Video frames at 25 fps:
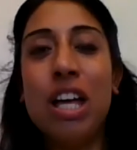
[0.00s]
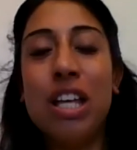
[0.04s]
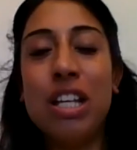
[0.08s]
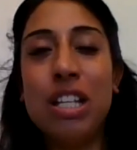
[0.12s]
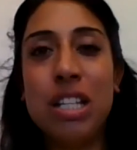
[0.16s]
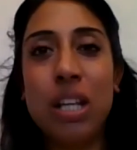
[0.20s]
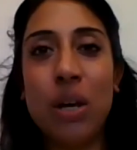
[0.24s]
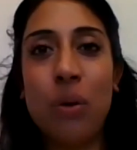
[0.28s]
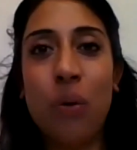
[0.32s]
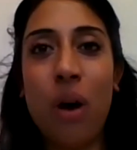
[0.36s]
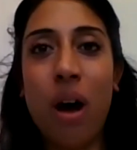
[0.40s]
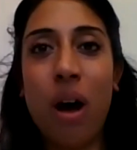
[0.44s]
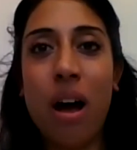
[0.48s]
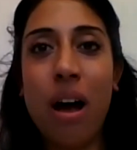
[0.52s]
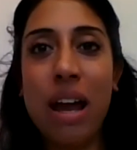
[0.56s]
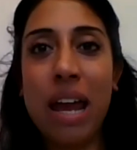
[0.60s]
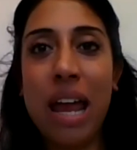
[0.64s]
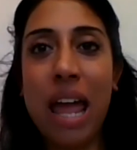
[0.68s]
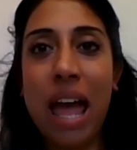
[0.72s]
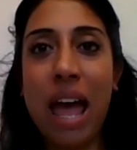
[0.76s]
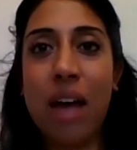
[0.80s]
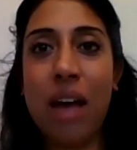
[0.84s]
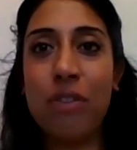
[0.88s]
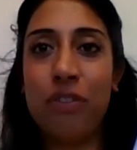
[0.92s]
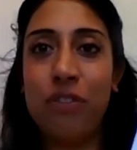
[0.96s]
So I
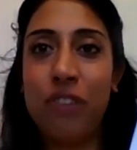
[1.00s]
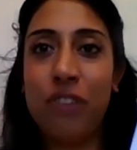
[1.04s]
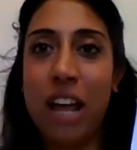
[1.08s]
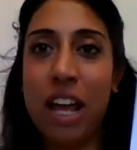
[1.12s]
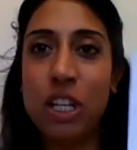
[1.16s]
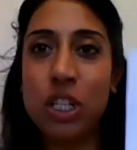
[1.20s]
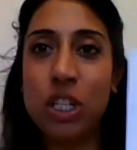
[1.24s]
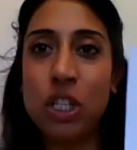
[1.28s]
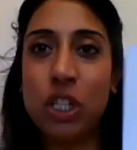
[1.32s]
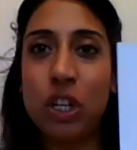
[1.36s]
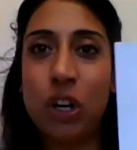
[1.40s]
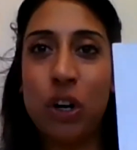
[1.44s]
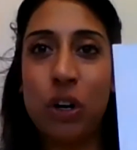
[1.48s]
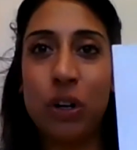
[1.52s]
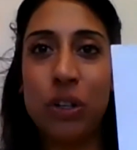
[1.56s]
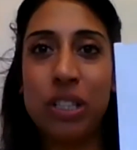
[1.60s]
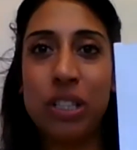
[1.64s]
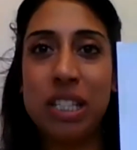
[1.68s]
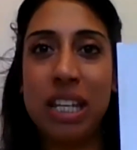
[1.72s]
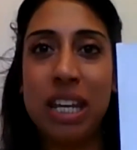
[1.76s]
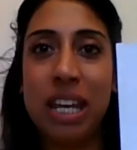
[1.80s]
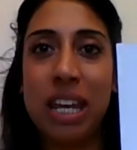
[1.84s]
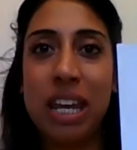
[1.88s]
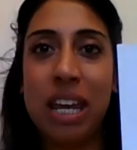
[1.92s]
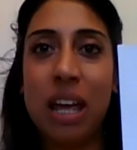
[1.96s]
have flashcards
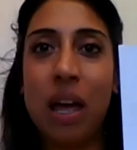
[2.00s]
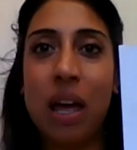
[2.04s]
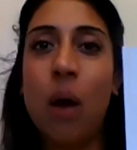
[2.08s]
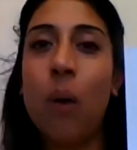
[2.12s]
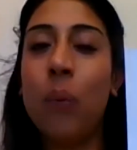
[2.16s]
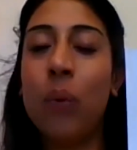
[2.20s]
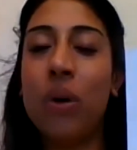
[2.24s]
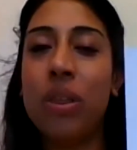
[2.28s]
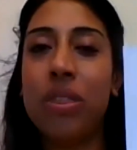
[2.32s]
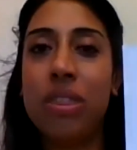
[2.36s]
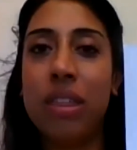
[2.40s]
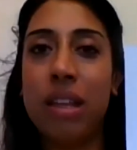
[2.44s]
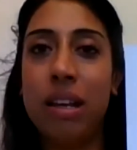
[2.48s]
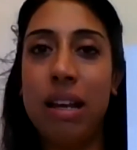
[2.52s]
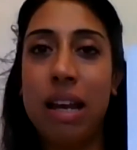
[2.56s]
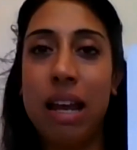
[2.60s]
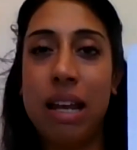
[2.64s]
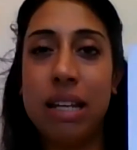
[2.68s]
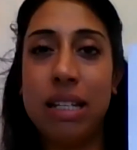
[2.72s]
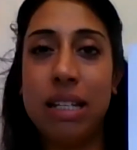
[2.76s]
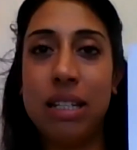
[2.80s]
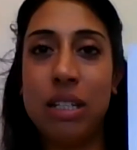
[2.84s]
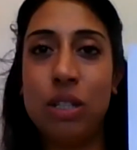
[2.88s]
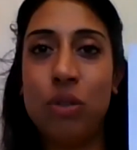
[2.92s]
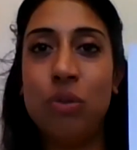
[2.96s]
here with the
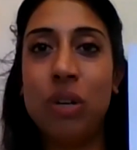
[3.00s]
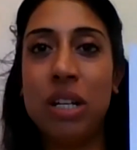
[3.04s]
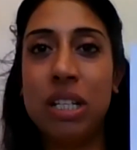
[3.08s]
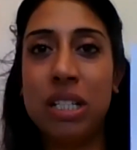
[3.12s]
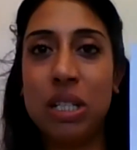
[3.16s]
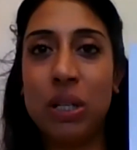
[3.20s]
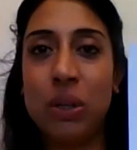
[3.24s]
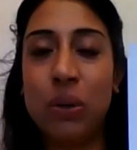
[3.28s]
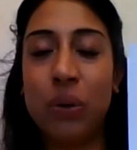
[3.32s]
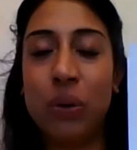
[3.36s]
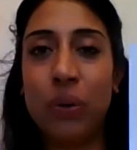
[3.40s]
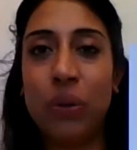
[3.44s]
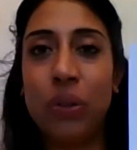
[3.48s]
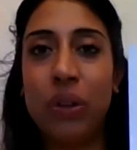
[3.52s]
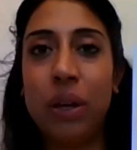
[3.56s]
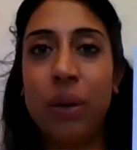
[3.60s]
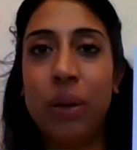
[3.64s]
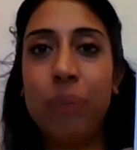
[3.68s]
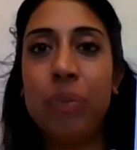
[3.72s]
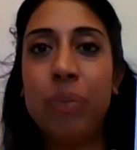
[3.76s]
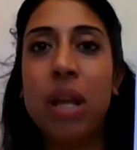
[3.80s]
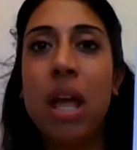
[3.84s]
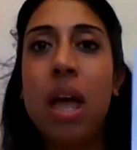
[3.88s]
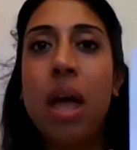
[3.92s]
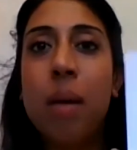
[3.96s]
letters written on them,